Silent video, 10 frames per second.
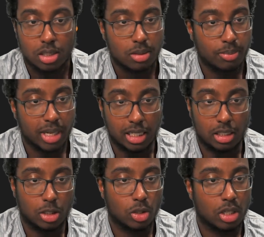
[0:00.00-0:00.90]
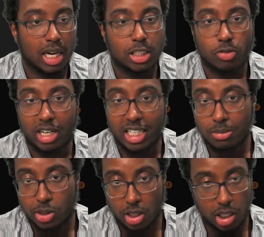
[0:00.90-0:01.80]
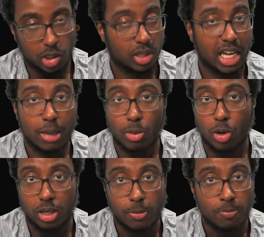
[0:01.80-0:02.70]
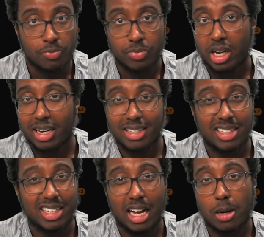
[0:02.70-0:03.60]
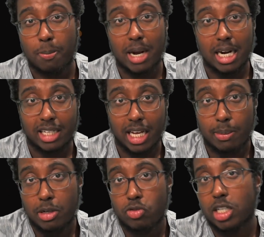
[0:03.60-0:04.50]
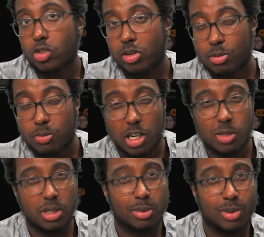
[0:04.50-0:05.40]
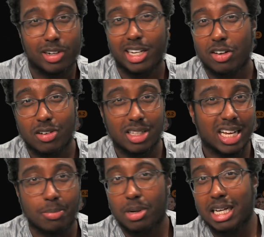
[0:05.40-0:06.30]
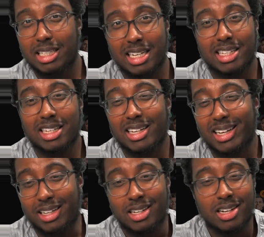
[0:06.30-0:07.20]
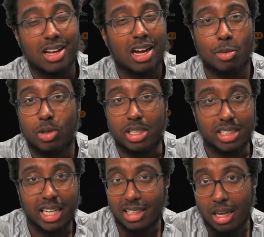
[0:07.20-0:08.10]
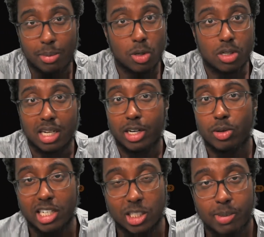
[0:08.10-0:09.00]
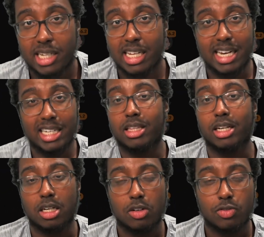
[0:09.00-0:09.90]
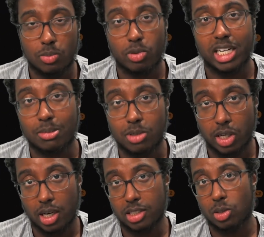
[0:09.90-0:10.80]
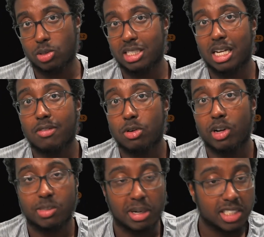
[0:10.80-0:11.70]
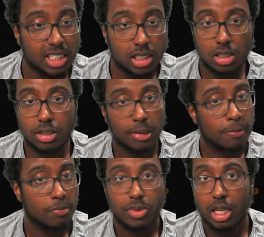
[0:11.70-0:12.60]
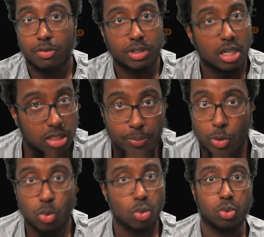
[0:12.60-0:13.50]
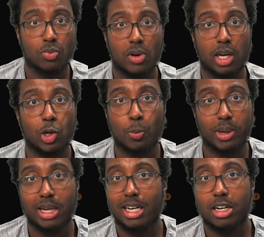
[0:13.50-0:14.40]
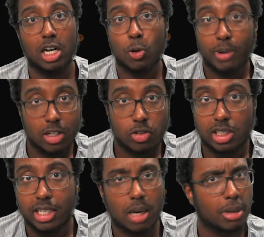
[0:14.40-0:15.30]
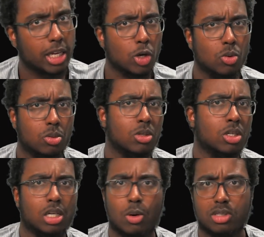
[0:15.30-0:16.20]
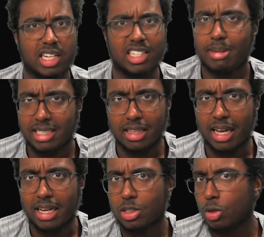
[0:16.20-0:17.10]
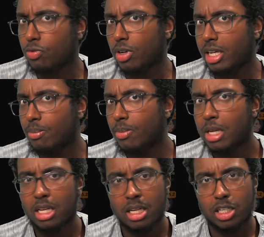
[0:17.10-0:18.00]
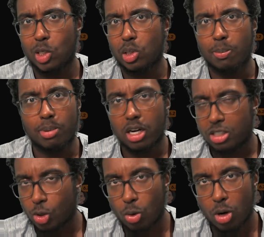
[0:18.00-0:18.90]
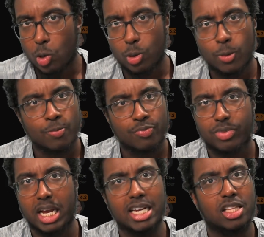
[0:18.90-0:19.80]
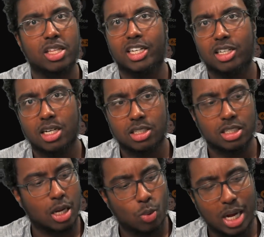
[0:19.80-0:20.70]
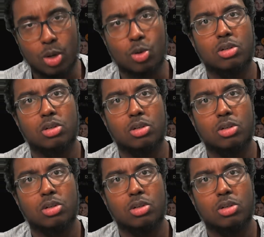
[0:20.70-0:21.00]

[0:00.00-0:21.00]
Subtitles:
mate, you got the likes of Raheem Sterling who came on. I don't think he had a bad game. He tried to dribble past people here and there, but at the end of the day, I'm only saying that because I don't expect anything from Raheem Sterling. So since I have no expectations, if he does something a little bit interesting, I'm like, yo, I wasn't expecting that. So for him, the bar is so low that anything he does is like, wow,